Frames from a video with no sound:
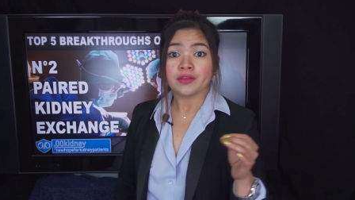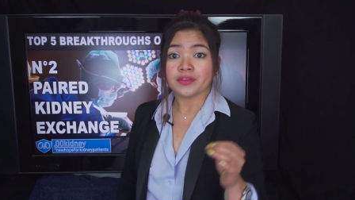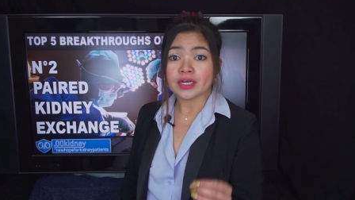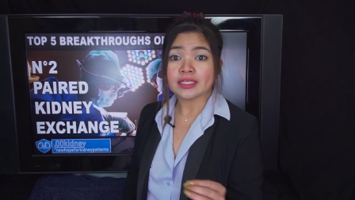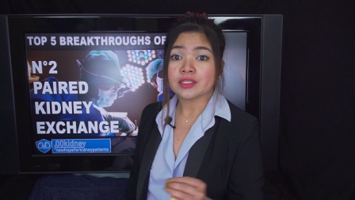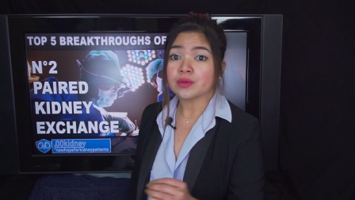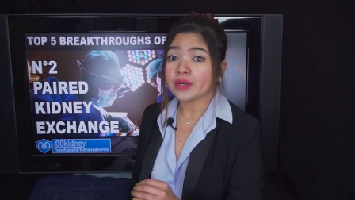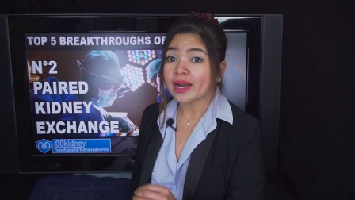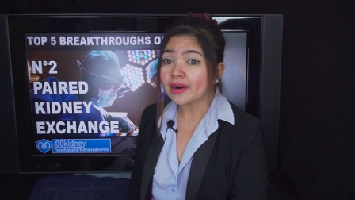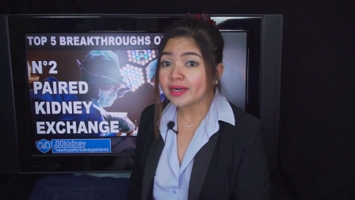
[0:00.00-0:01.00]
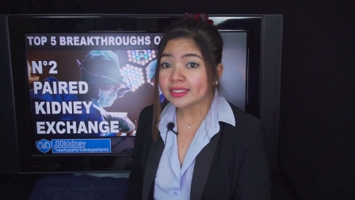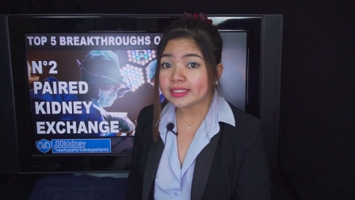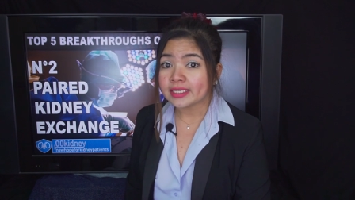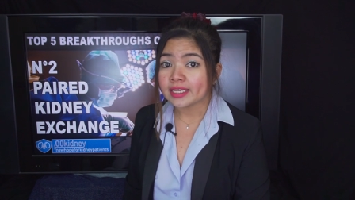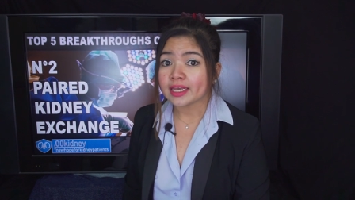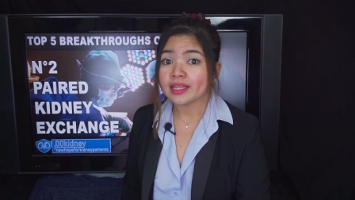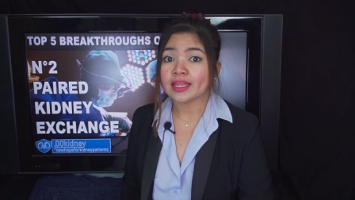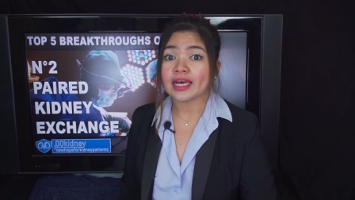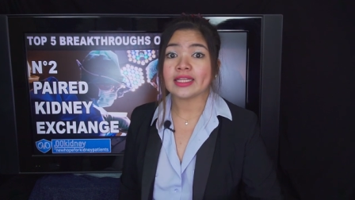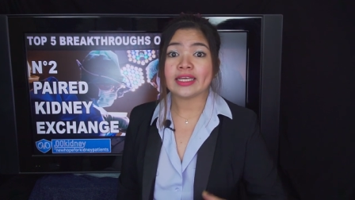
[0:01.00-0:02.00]
there is no guarantee
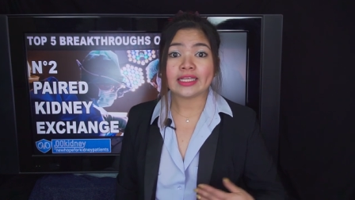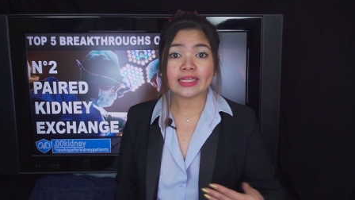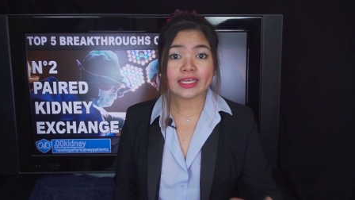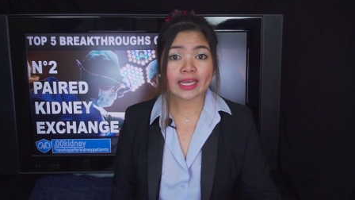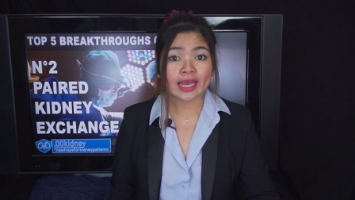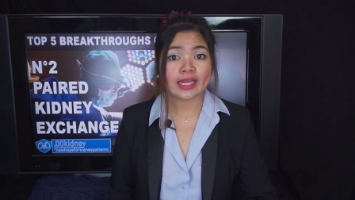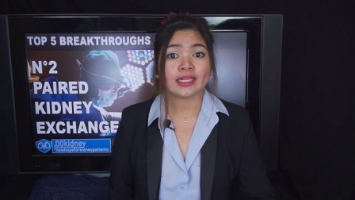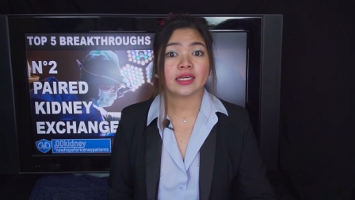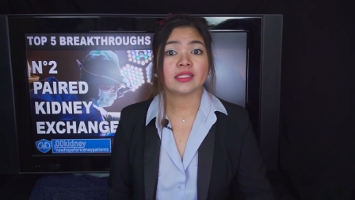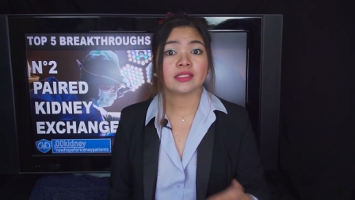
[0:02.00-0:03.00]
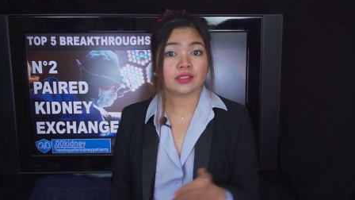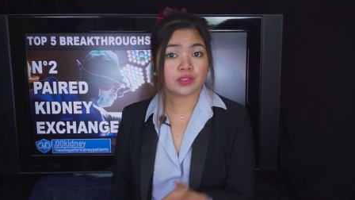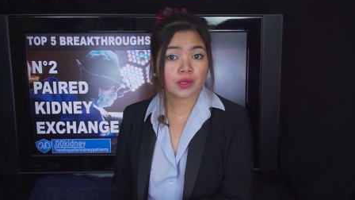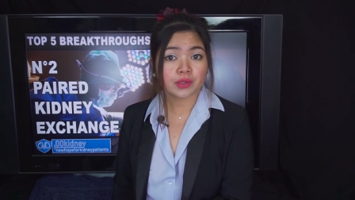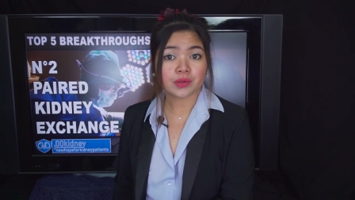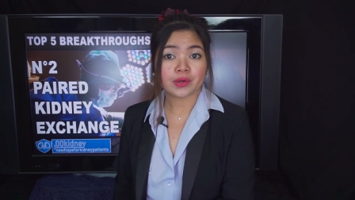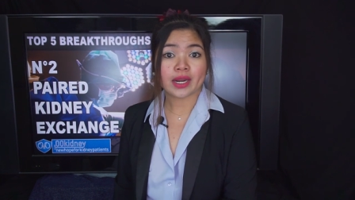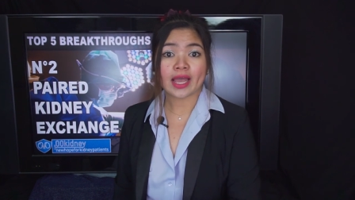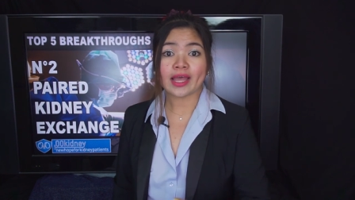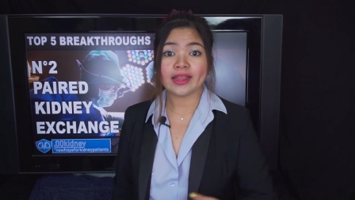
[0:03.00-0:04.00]
that in the end the
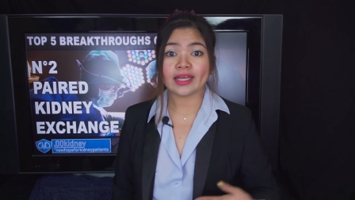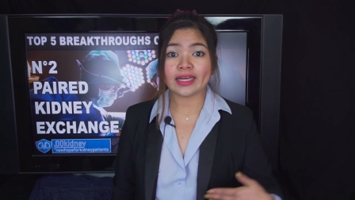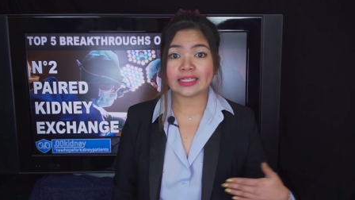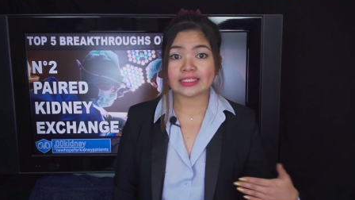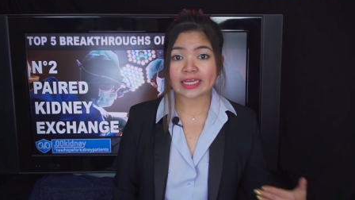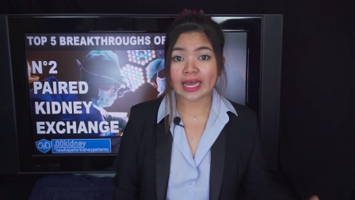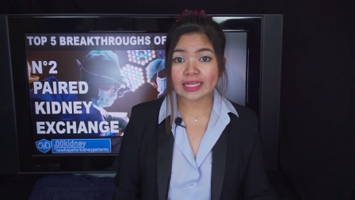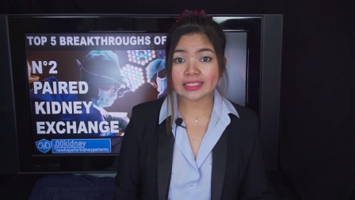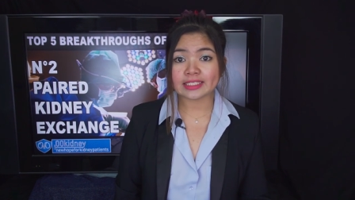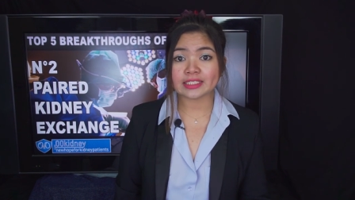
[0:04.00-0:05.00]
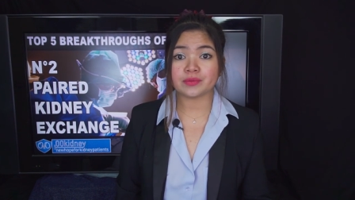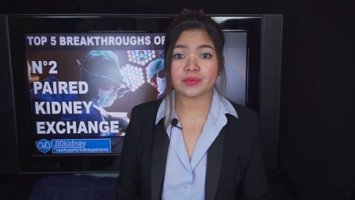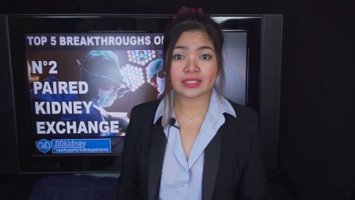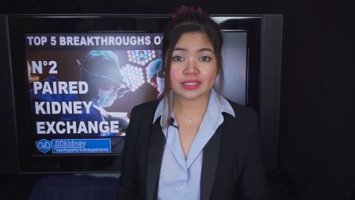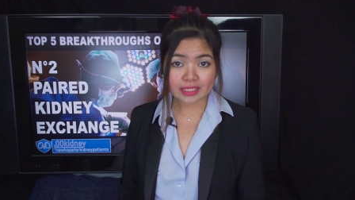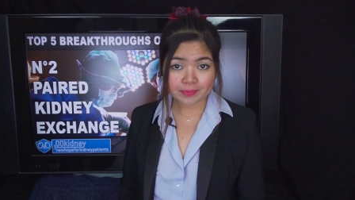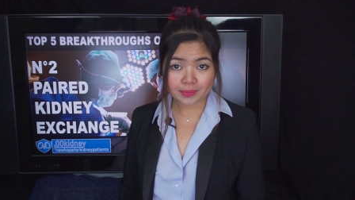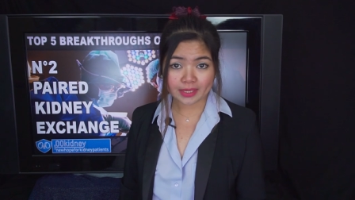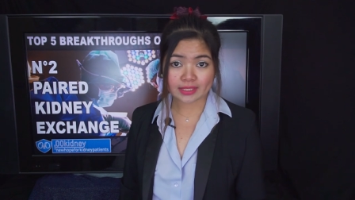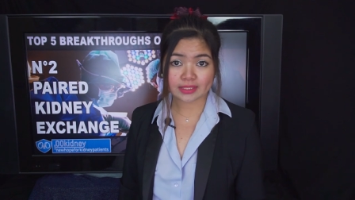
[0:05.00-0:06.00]
donor and the intended
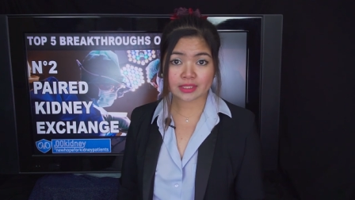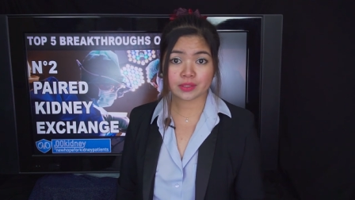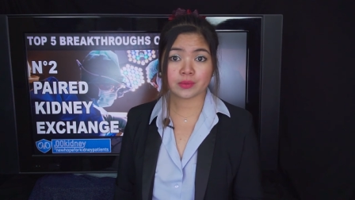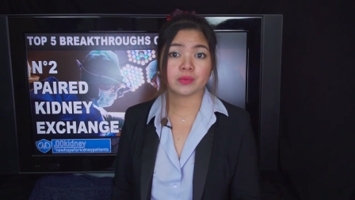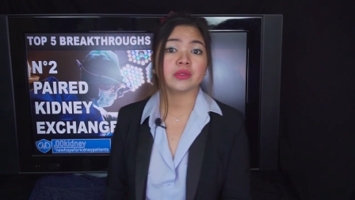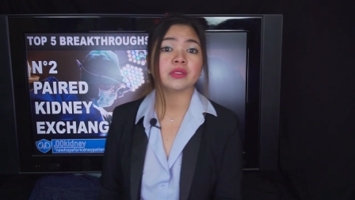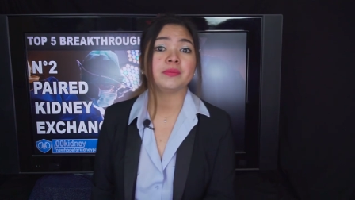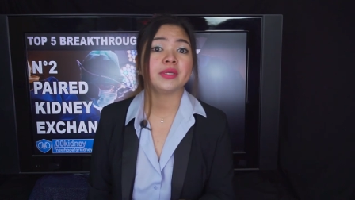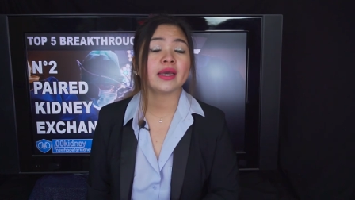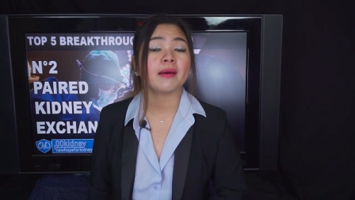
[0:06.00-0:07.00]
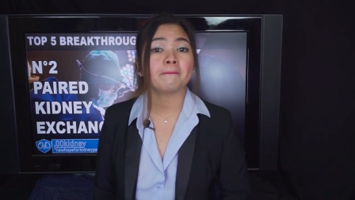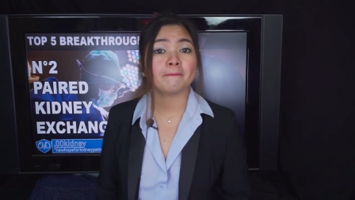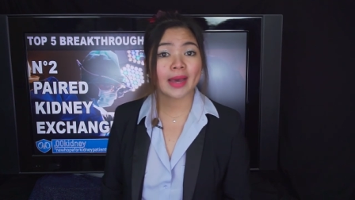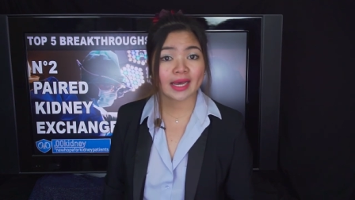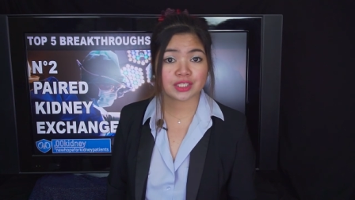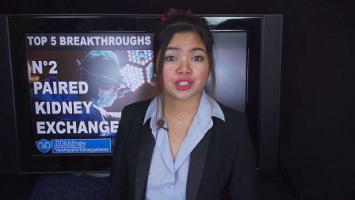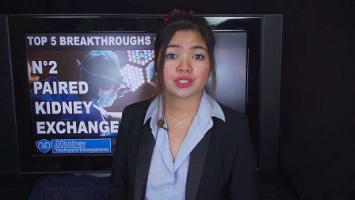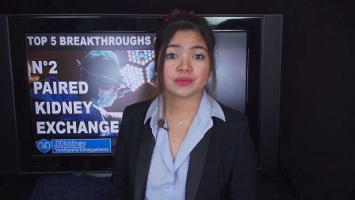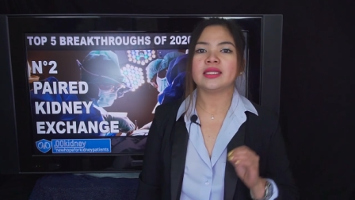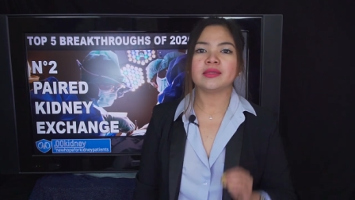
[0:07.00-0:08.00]
recipient will be a
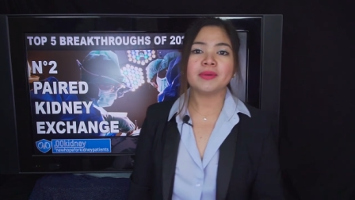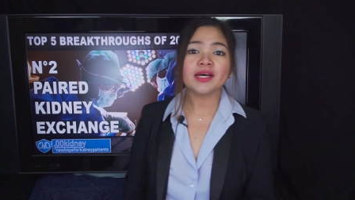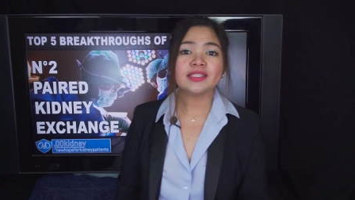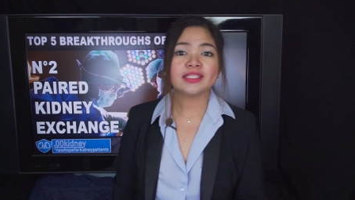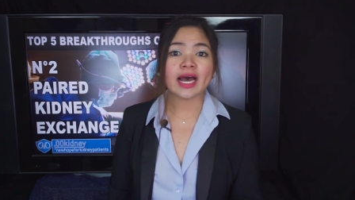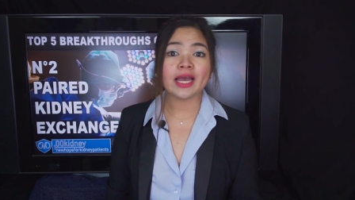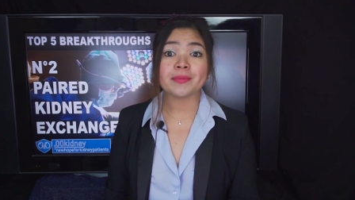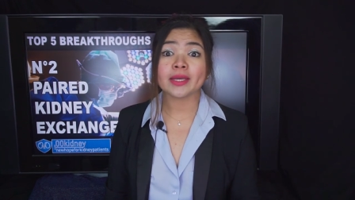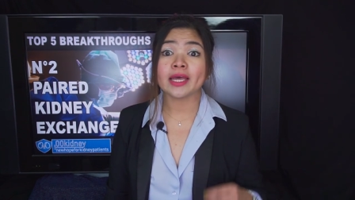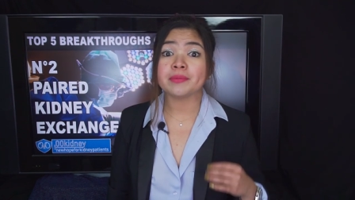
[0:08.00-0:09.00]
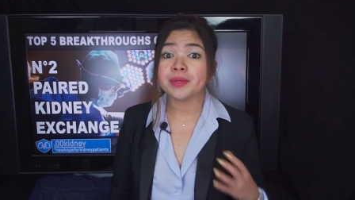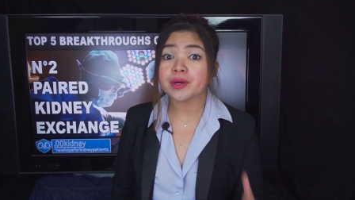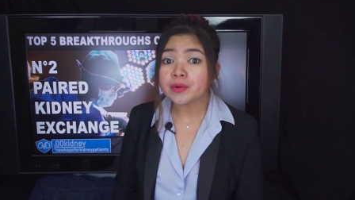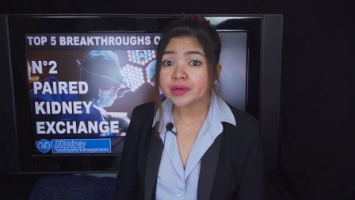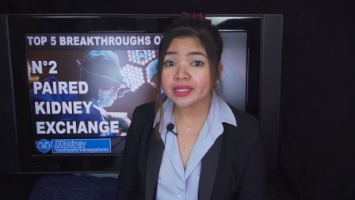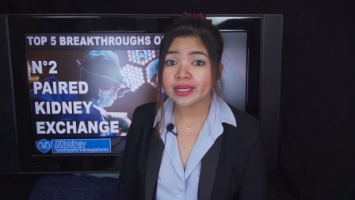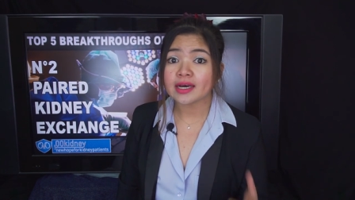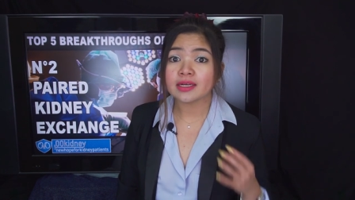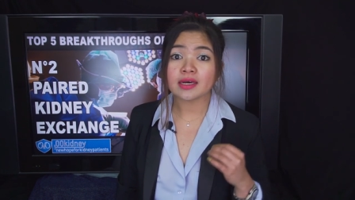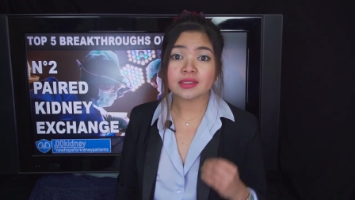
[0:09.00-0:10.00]
match. The blood type can be already
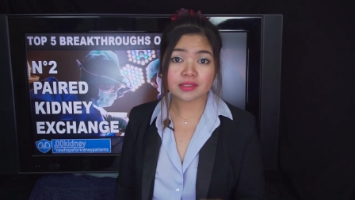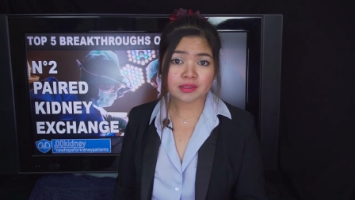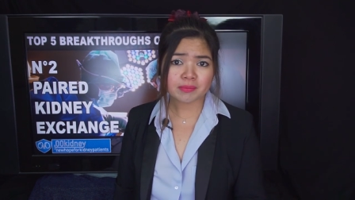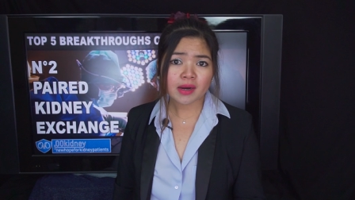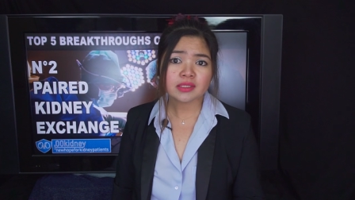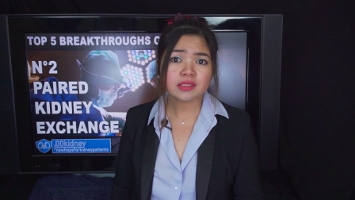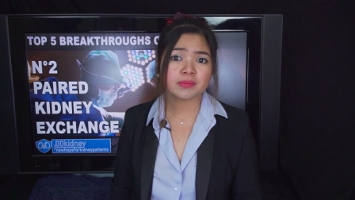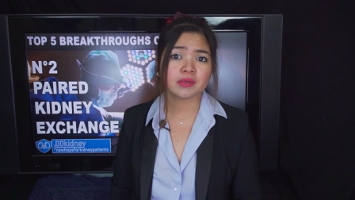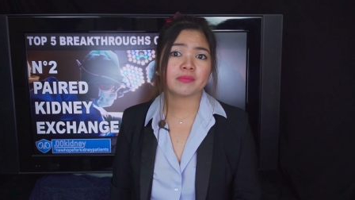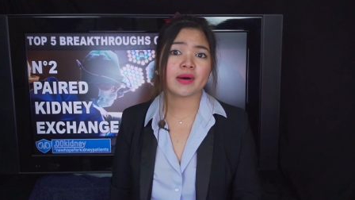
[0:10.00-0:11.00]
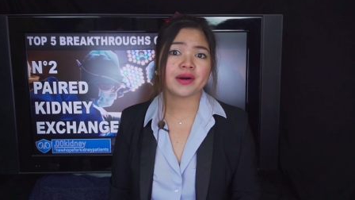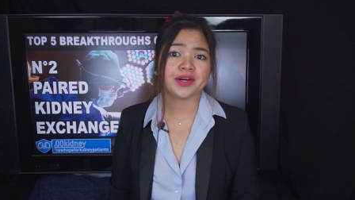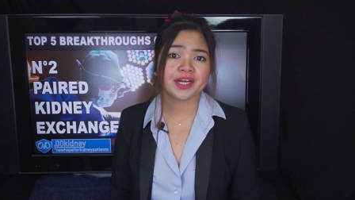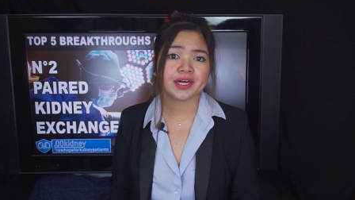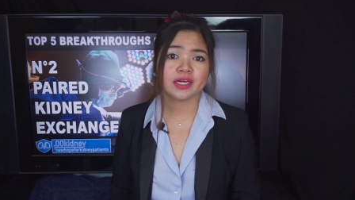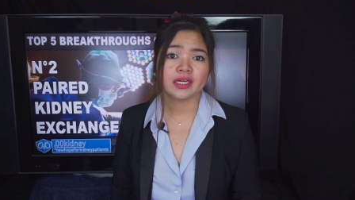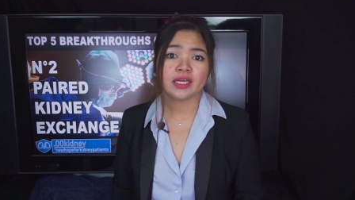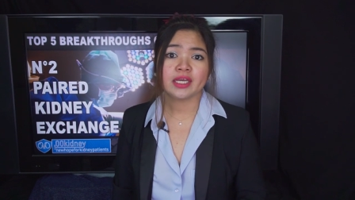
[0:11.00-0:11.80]
an unsurmountable barrier.